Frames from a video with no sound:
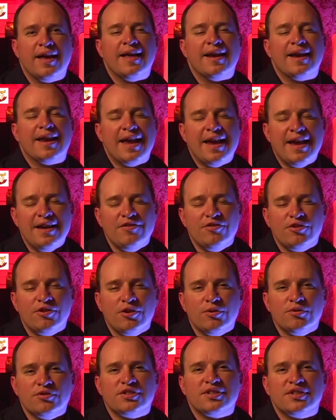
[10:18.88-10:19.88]
and
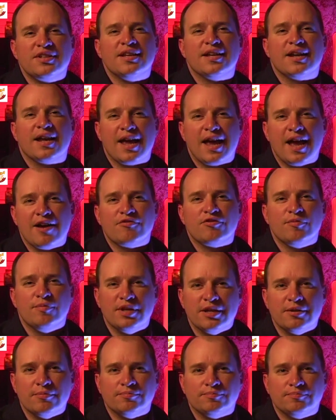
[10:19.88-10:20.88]
8th notes get a half a
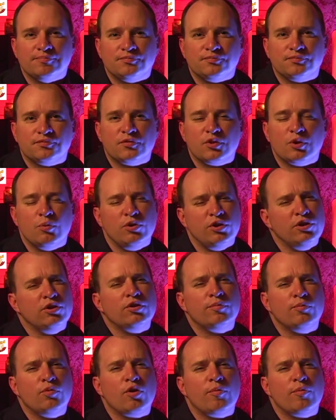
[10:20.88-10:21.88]
beat. We'll
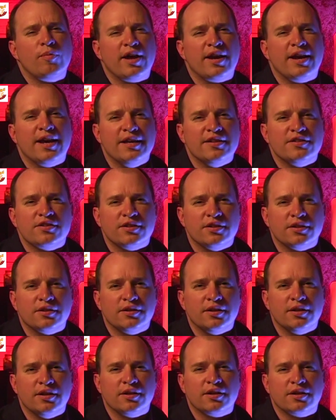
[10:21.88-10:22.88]
learn more about 8ths
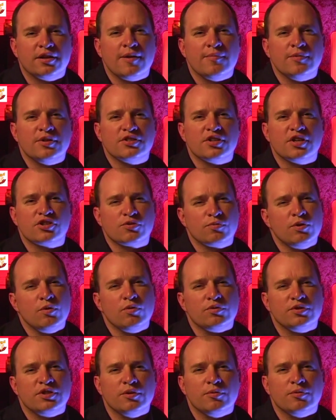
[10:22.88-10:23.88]
in a coming session.
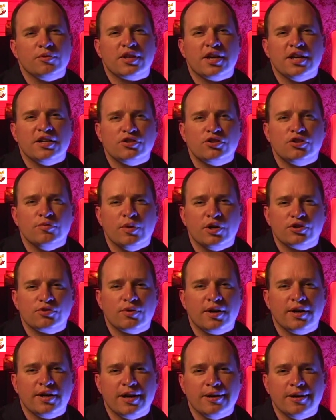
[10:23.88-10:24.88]
We won't deal with 8ths too
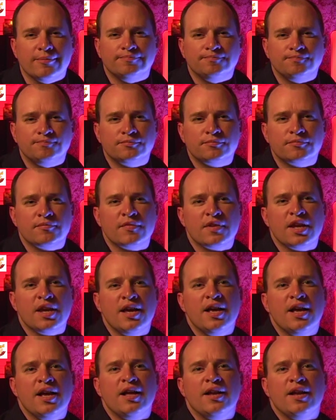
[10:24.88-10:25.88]
much right now.
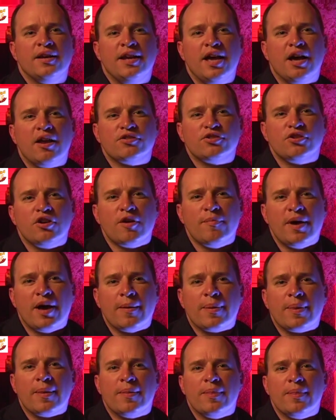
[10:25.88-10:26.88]
Now let's talk
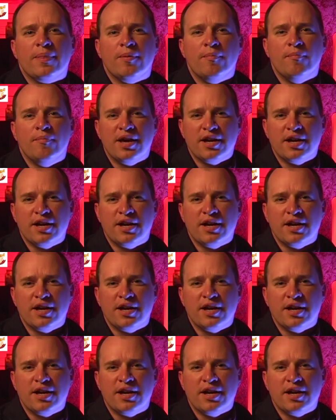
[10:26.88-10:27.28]
about the